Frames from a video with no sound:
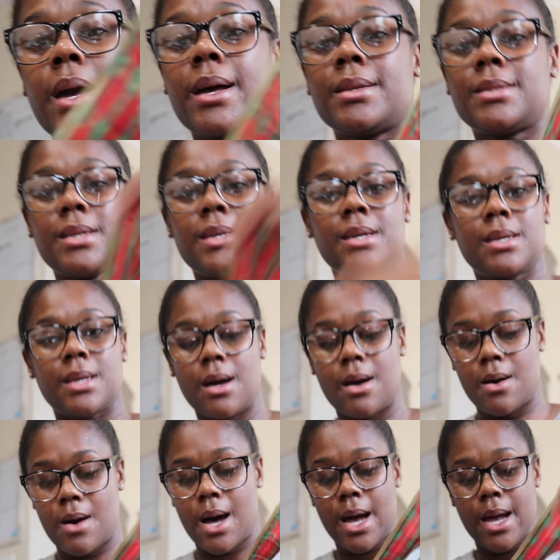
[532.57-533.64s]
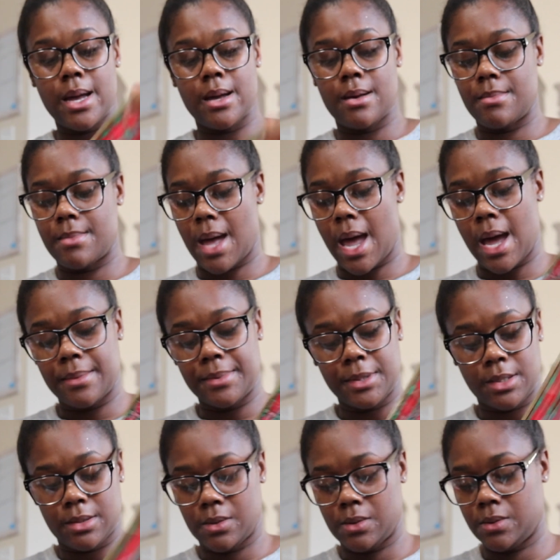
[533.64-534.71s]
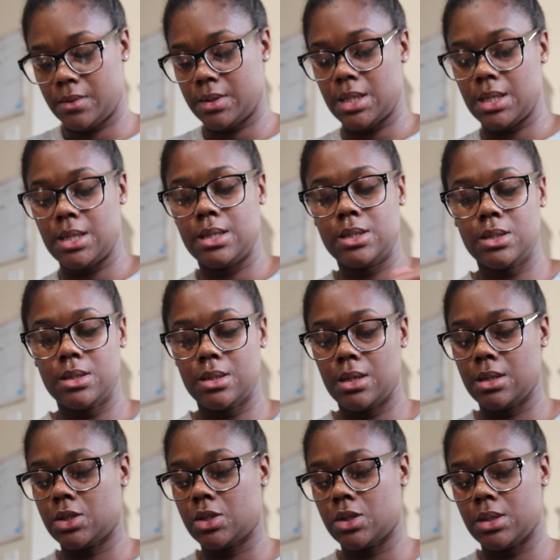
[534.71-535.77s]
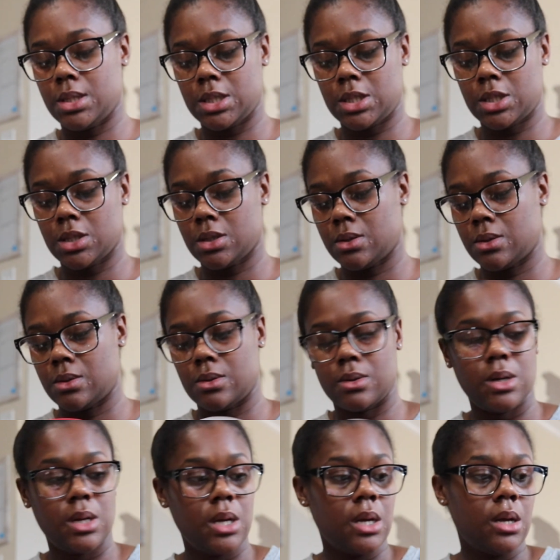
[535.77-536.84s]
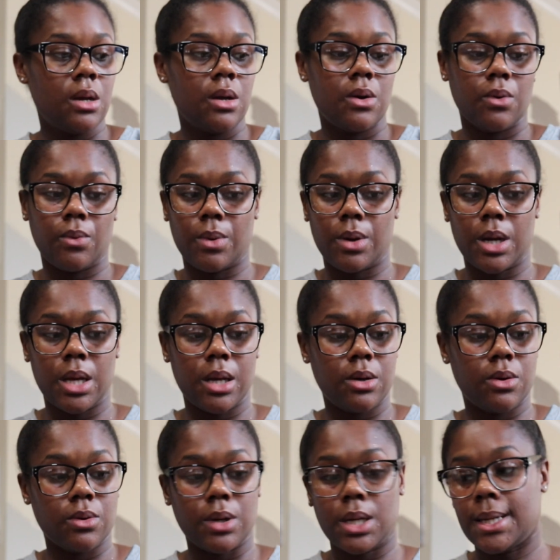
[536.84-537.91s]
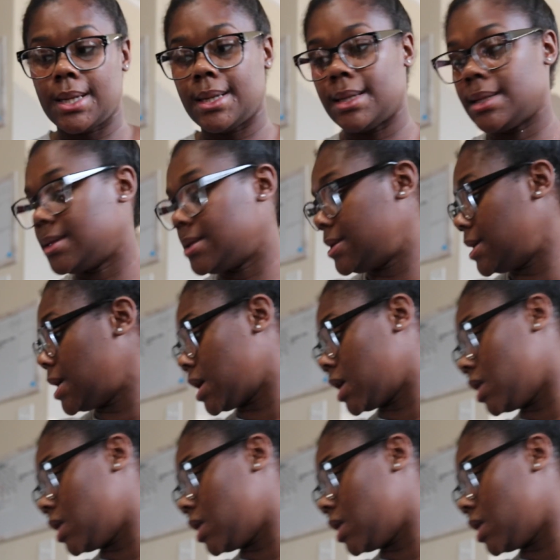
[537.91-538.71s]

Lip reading: I said, y'all, I am absolutely a traditional red, green, and